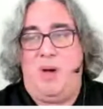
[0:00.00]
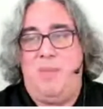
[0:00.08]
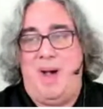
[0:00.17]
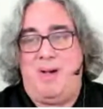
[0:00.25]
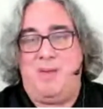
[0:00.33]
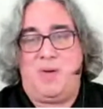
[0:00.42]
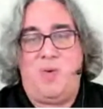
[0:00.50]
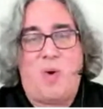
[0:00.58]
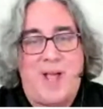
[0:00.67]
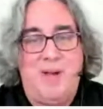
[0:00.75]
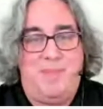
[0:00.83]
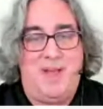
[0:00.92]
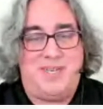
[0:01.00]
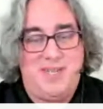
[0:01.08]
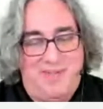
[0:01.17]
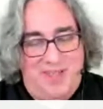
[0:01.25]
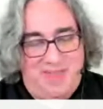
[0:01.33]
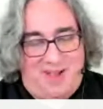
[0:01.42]
about quite a bit. Do
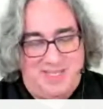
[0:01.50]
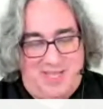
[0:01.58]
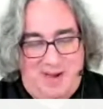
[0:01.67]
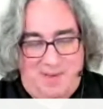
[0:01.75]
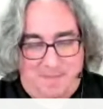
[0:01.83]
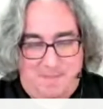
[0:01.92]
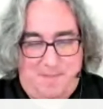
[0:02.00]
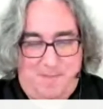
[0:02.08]
you have any thoughts there?